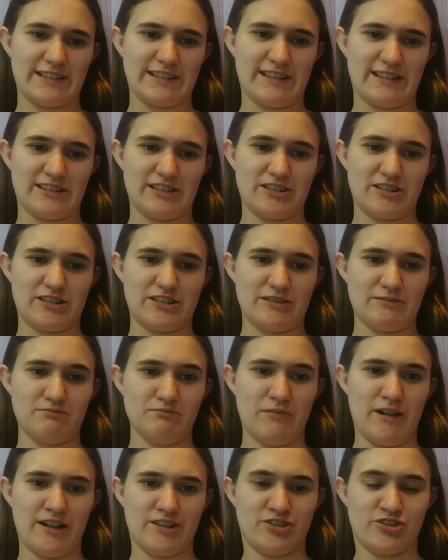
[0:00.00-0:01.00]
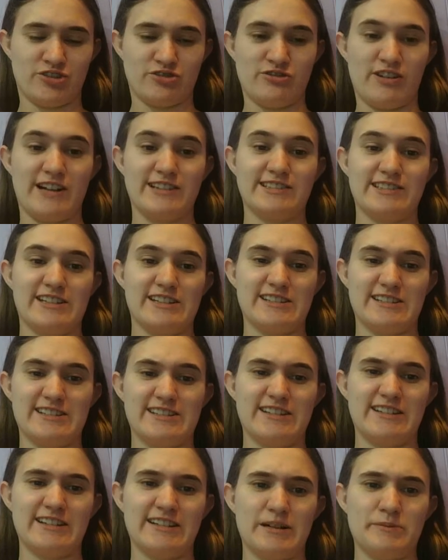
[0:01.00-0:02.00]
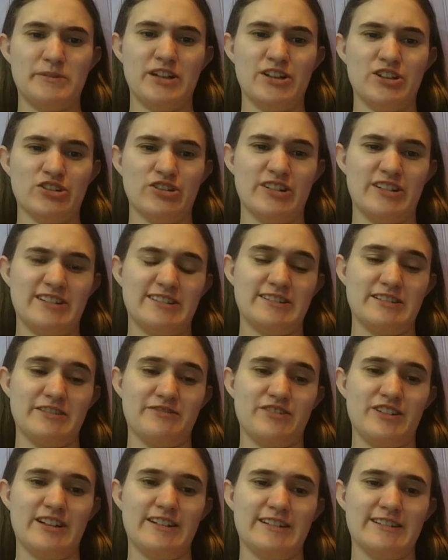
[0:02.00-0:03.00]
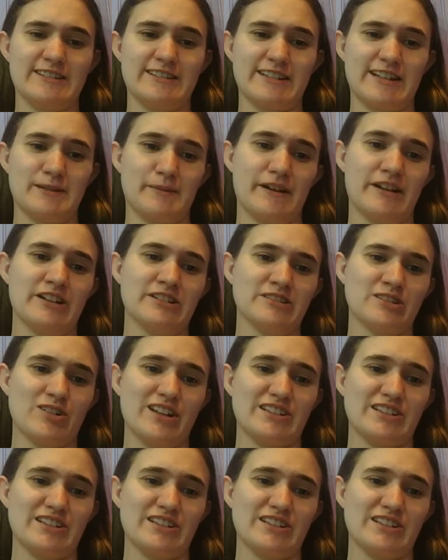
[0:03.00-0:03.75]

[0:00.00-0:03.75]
and like this monster rises out of the sea to come meet her, and it's defeated and slain by a hero.